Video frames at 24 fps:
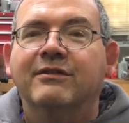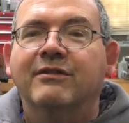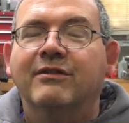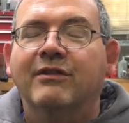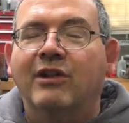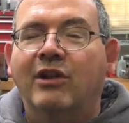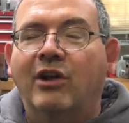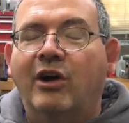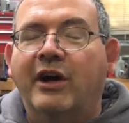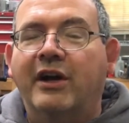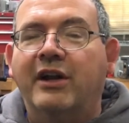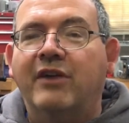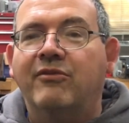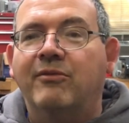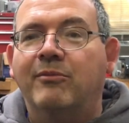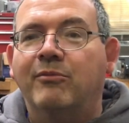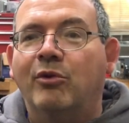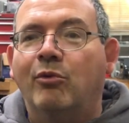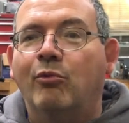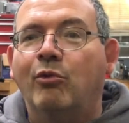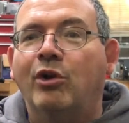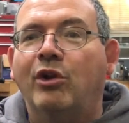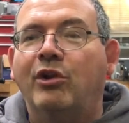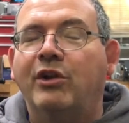A lot of them are
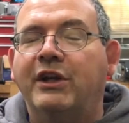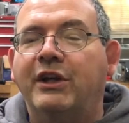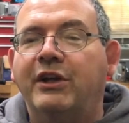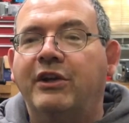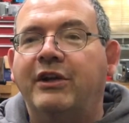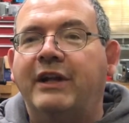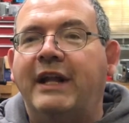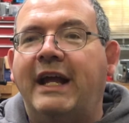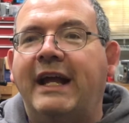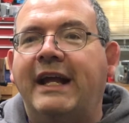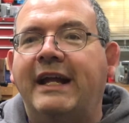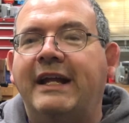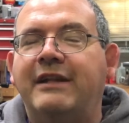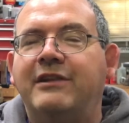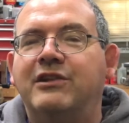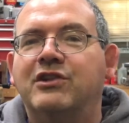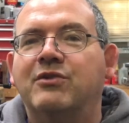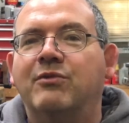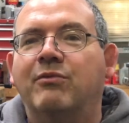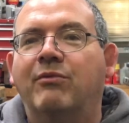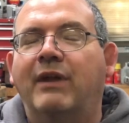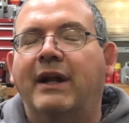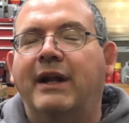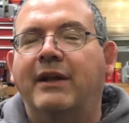really good aged,
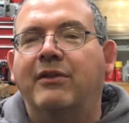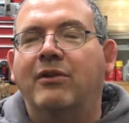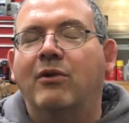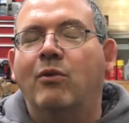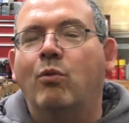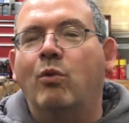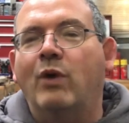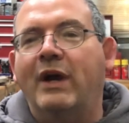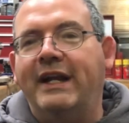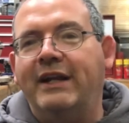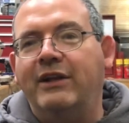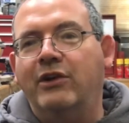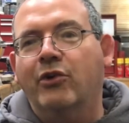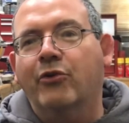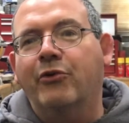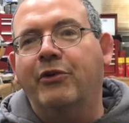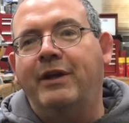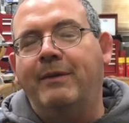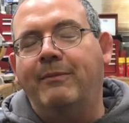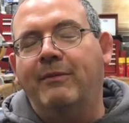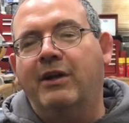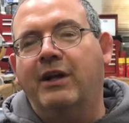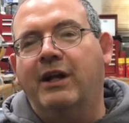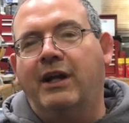like the white
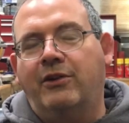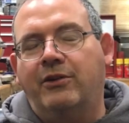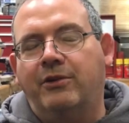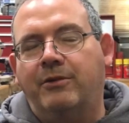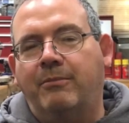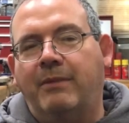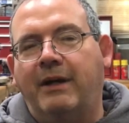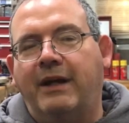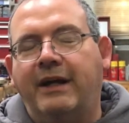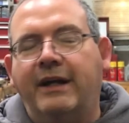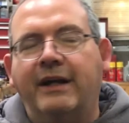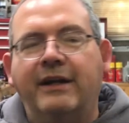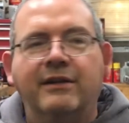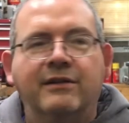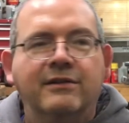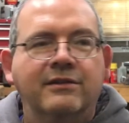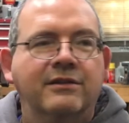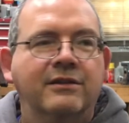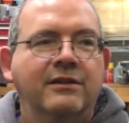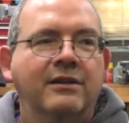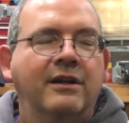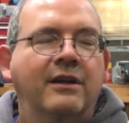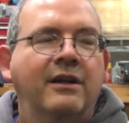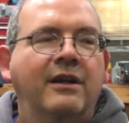cream colored bags,
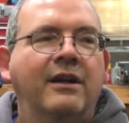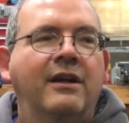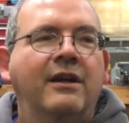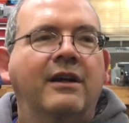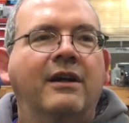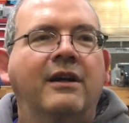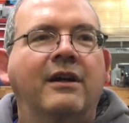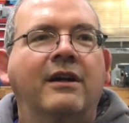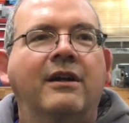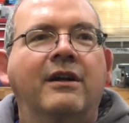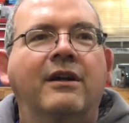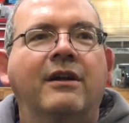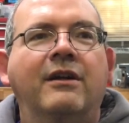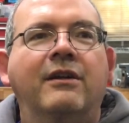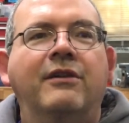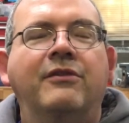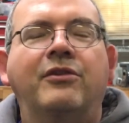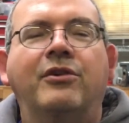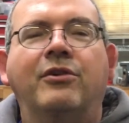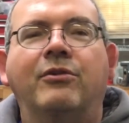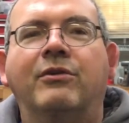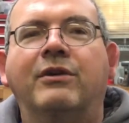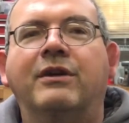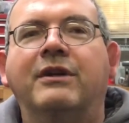
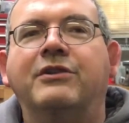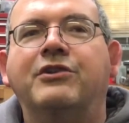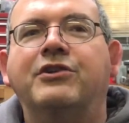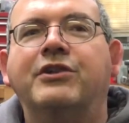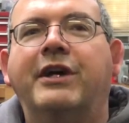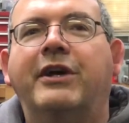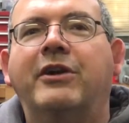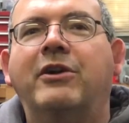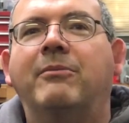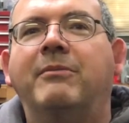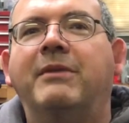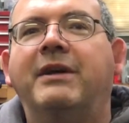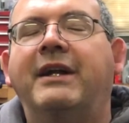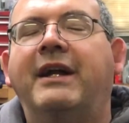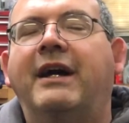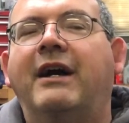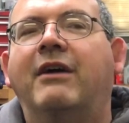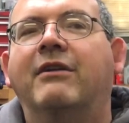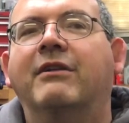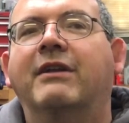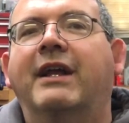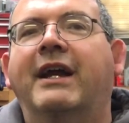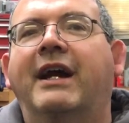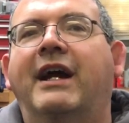to a gentleman out
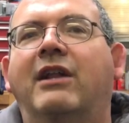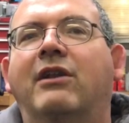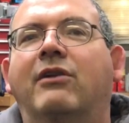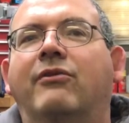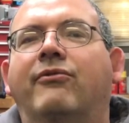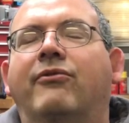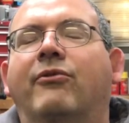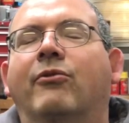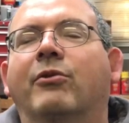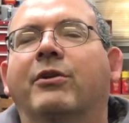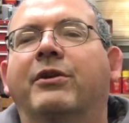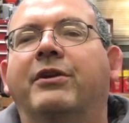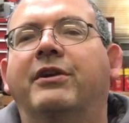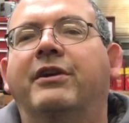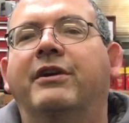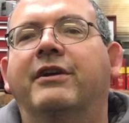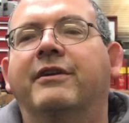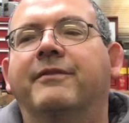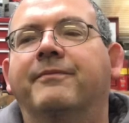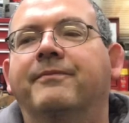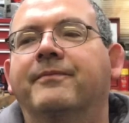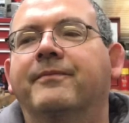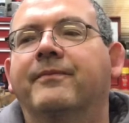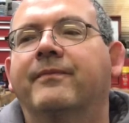in California,
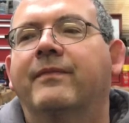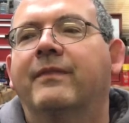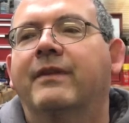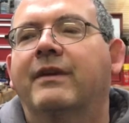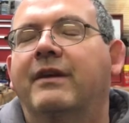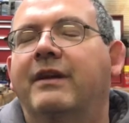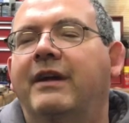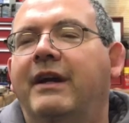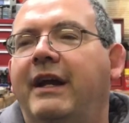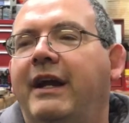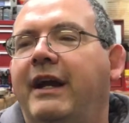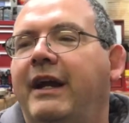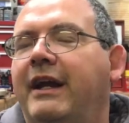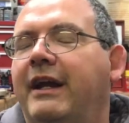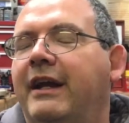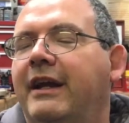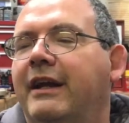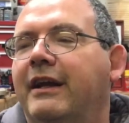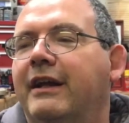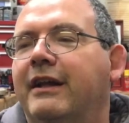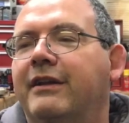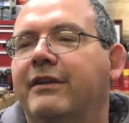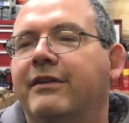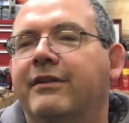
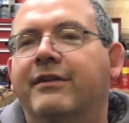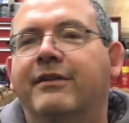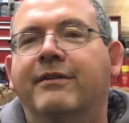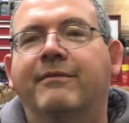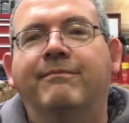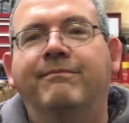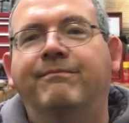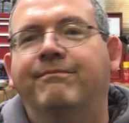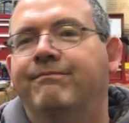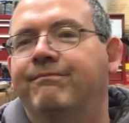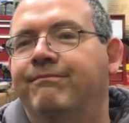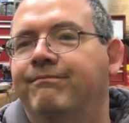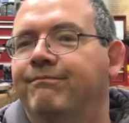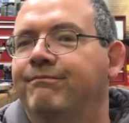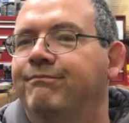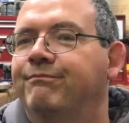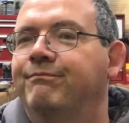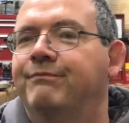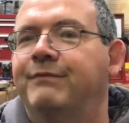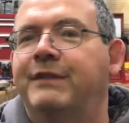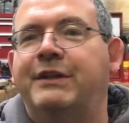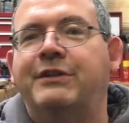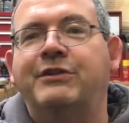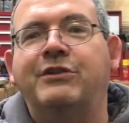and
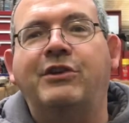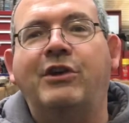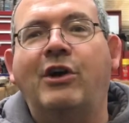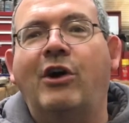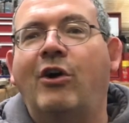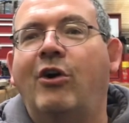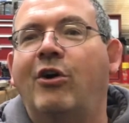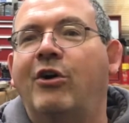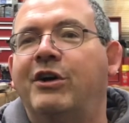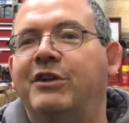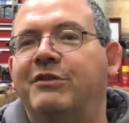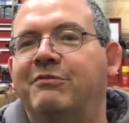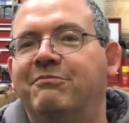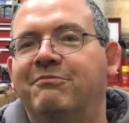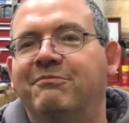it's gone.